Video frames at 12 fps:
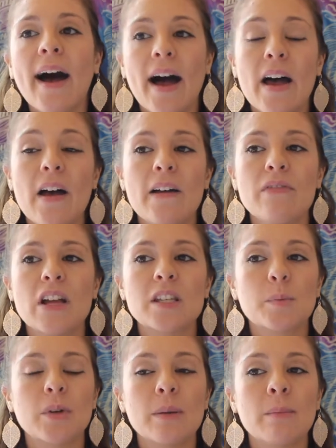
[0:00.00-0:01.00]
And
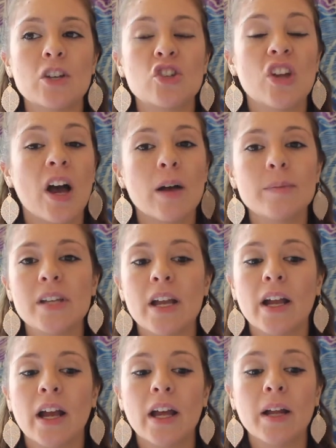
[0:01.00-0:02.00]
that's pretty much the
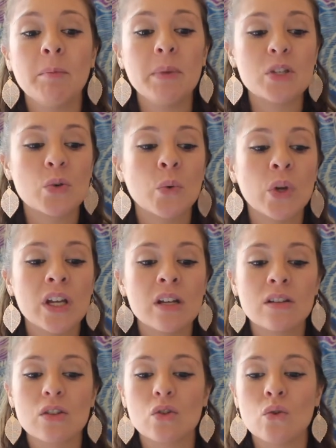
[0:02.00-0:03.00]
update. In
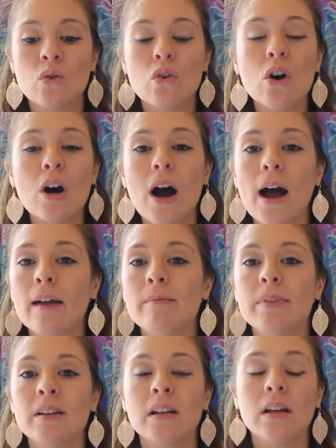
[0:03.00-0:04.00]
between school,
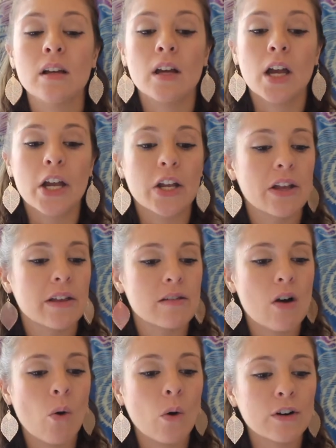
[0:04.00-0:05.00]
I've been
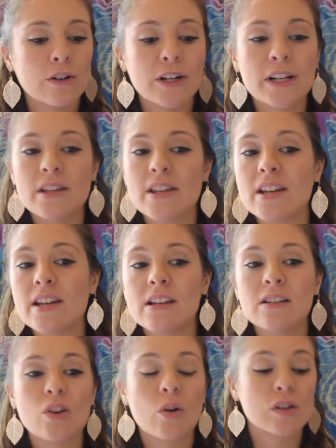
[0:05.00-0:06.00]
ordering
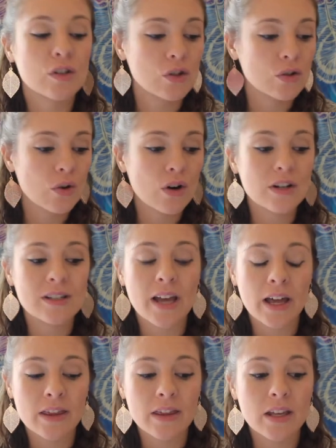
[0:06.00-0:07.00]
things, going to stores,
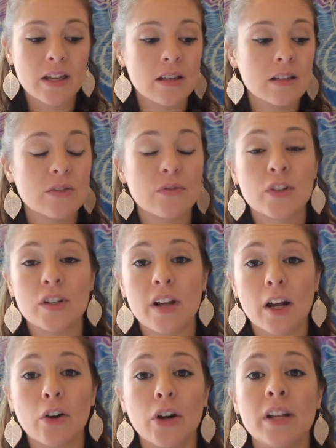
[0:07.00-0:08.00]
getting things to
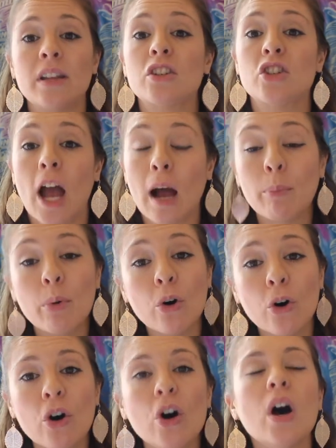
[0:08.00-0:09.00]
decorate the
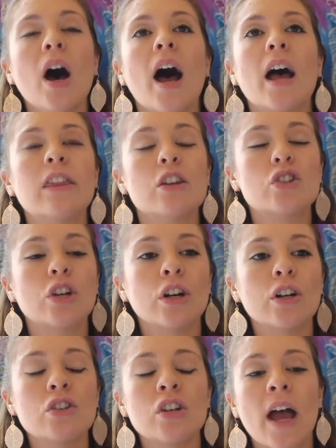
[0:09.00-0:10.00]
chapel at the
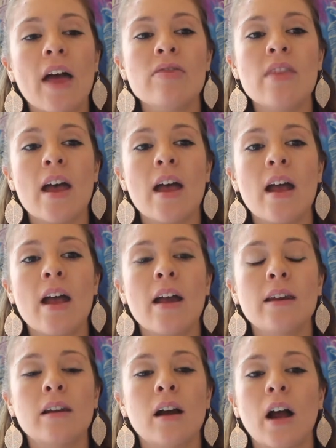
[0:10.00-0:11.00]
church. And
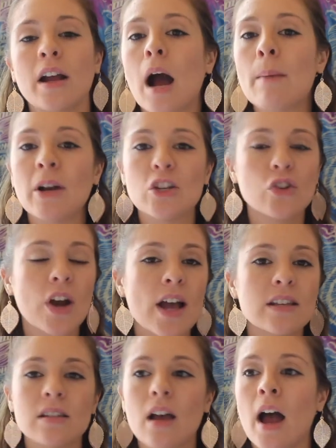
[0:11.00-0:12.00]
then I got my
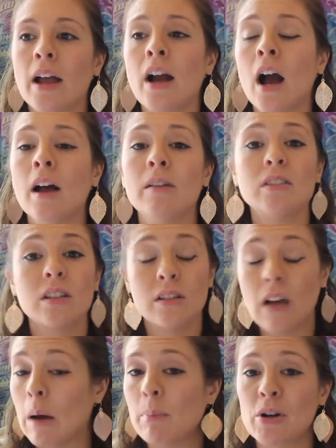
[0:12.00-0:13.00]
dress, I got
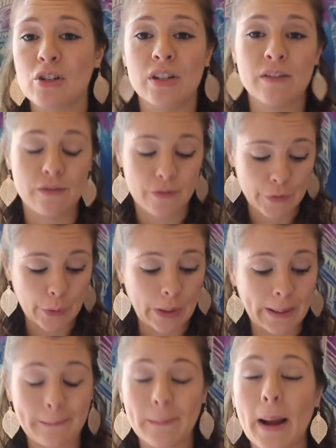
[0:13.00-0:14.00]
a person
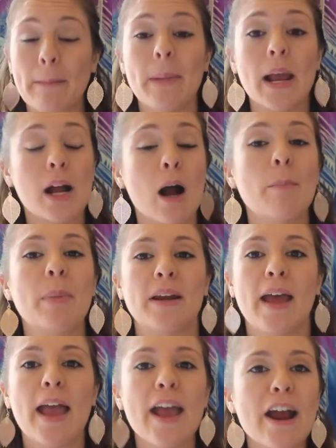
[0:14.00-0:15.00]
for my makeup
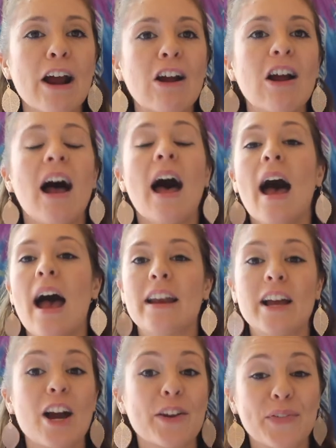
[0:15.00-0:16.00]
and hair, and
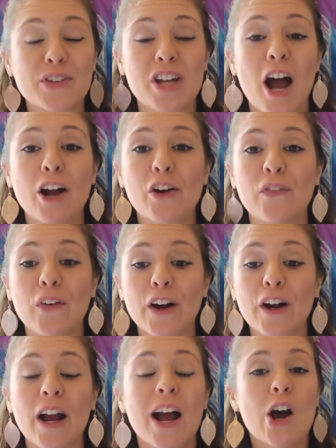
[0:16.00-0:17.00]
I got a
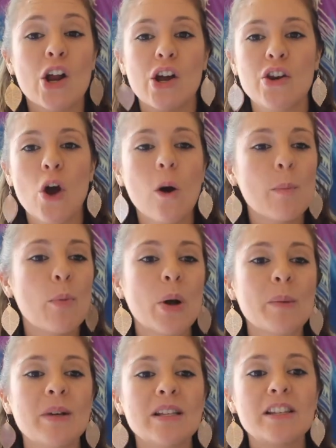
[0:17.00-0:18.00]
photographer. No
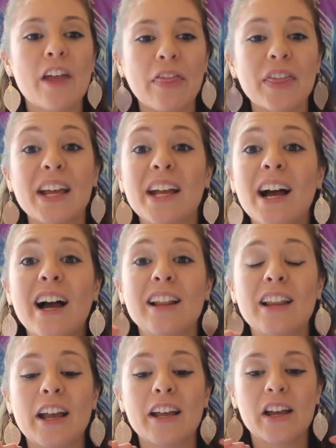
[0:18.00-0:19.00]
appointments, nothing.
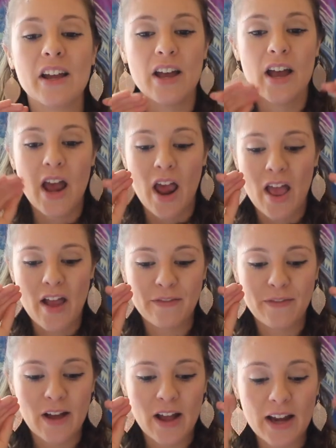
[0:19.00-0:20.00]
Like,
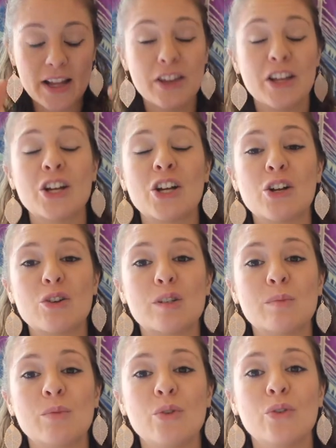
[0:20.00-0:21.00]
if anything could go
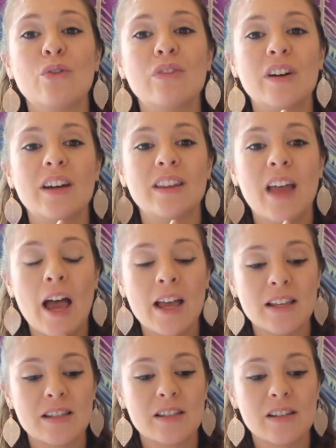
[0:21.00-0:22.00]
smooth, that
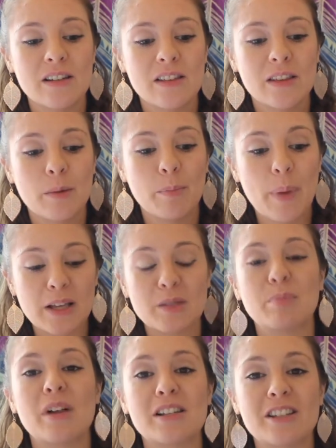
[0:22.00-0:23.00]
is the
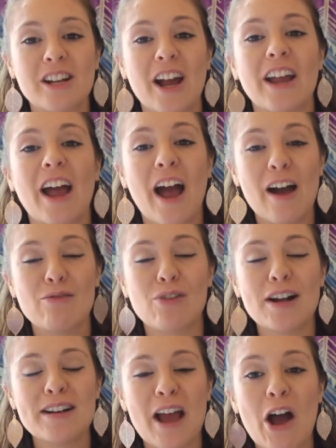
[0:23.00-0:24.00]
best blessing I have
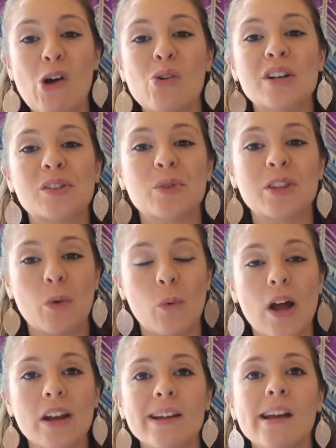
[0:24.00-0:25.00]
right now, is with the
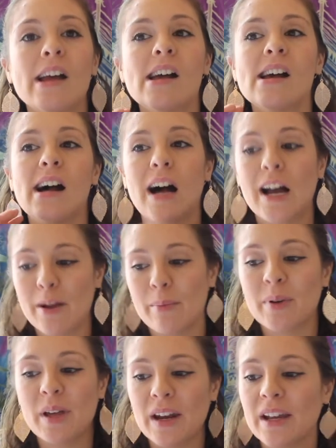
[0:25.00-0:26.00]
wedding.
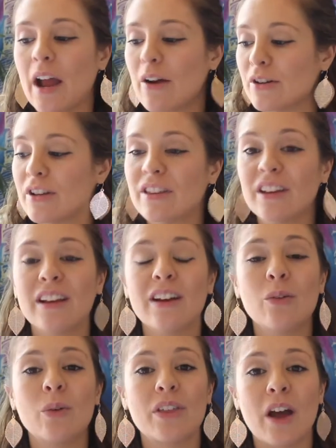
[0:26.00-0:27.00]
I'm getting
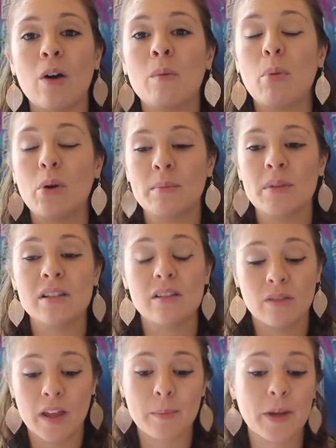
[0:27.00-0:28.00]
everything without appointments.
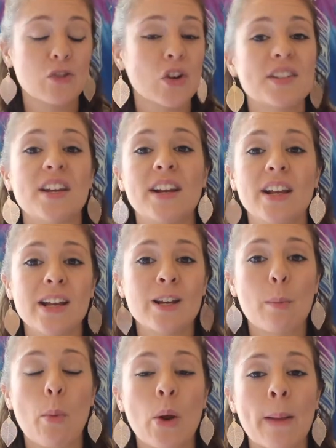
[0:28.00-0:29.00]
Like my dress, I didn't get an
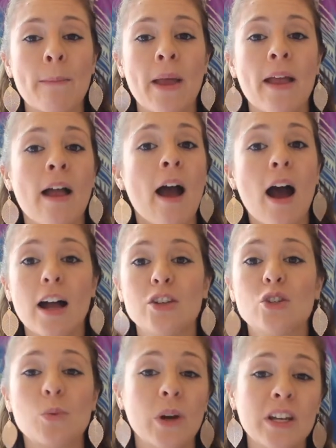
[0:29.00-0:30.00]
appointment. I
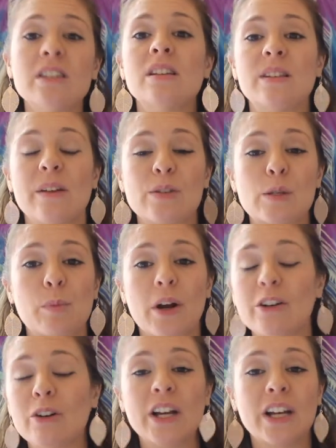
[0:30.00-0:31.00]
just went into David's Bridal